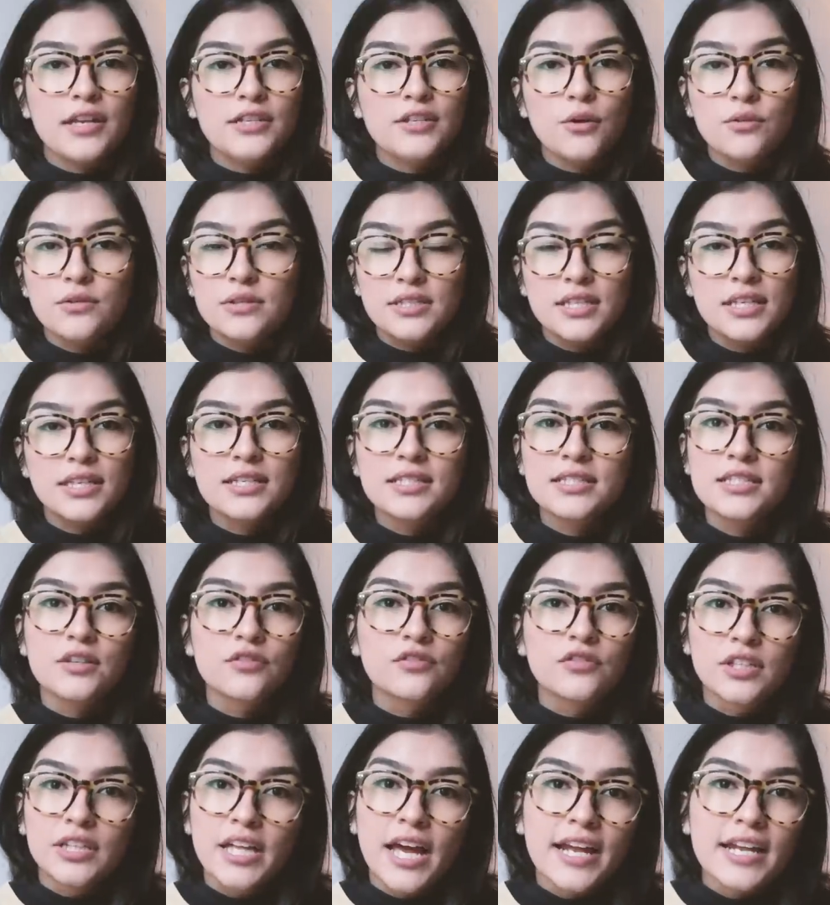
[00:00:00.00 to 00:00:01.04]
I don't see the
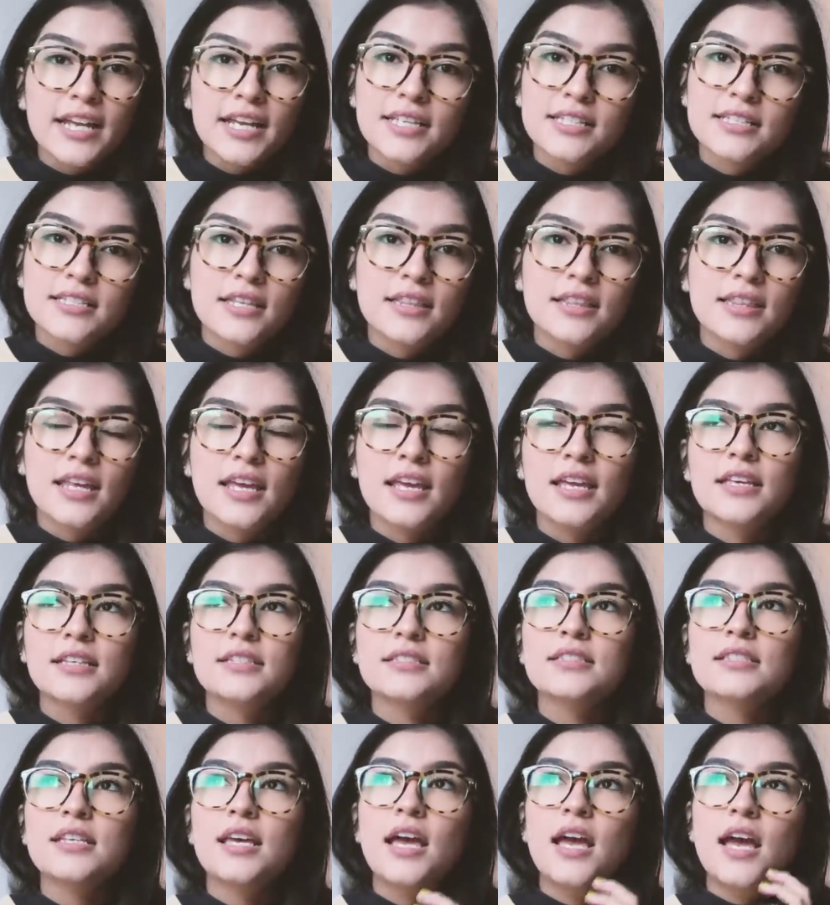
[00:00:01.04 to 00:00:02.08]
silver linings in
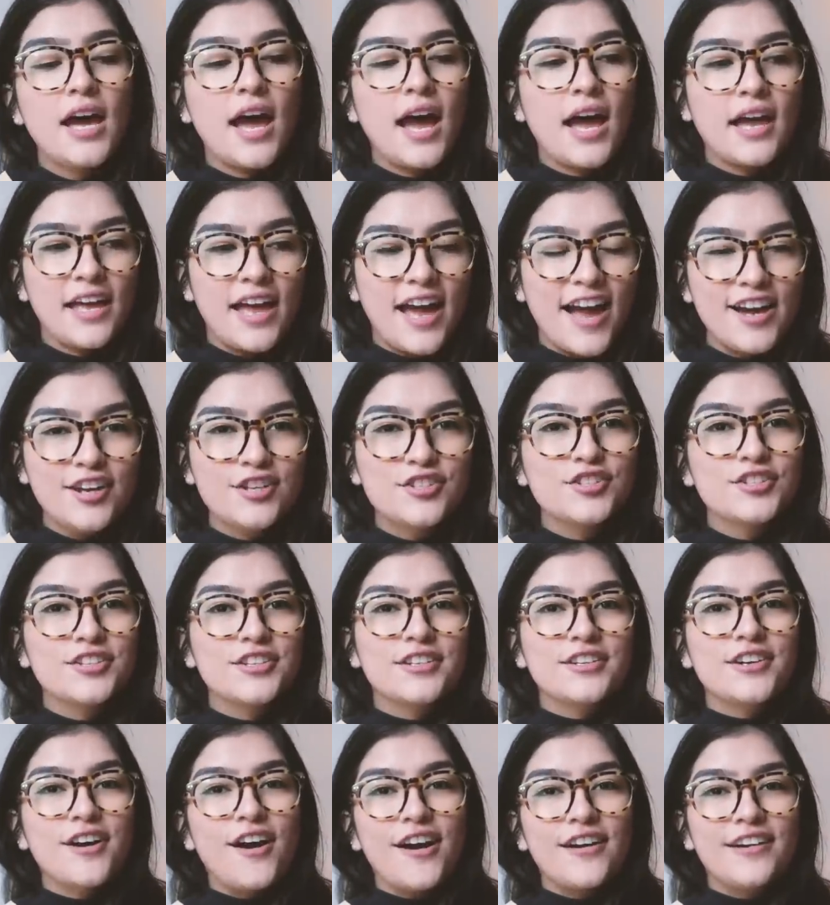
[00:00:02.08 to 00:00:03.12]
things. I
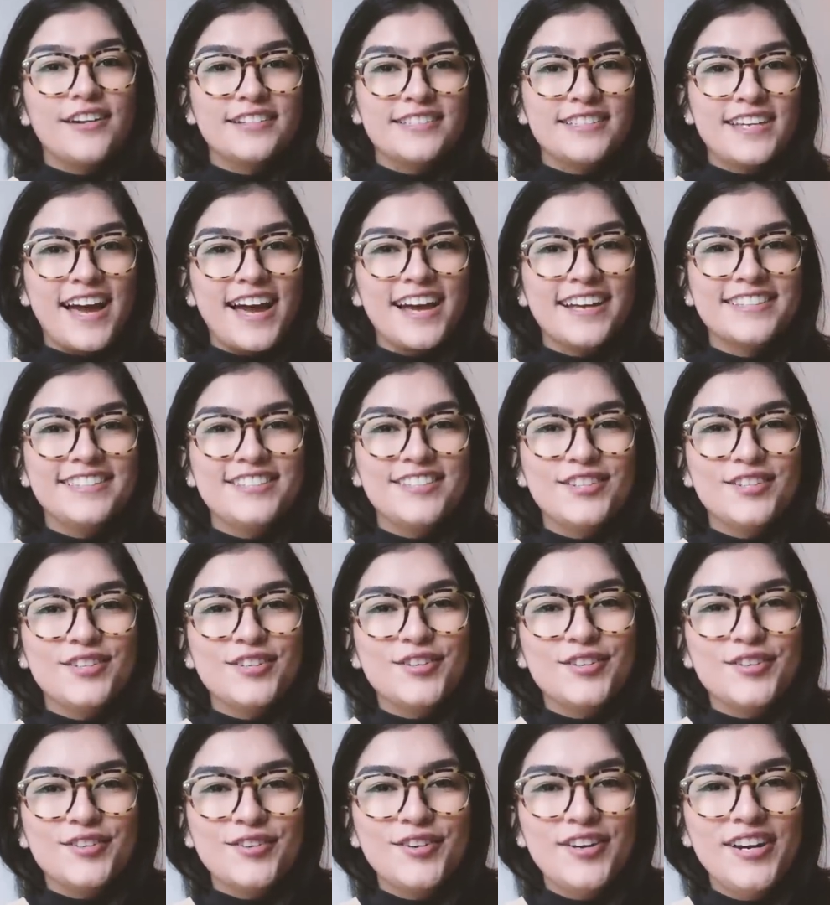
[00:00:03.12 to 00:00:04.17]
actually got a
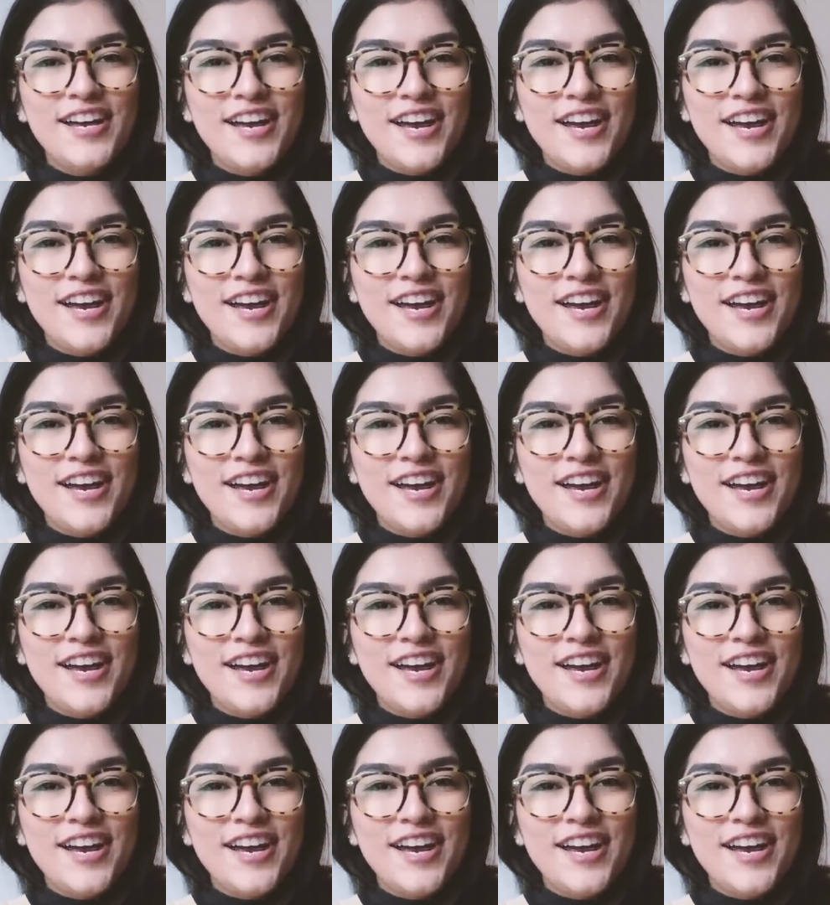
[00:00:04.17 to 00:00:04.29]
tattoo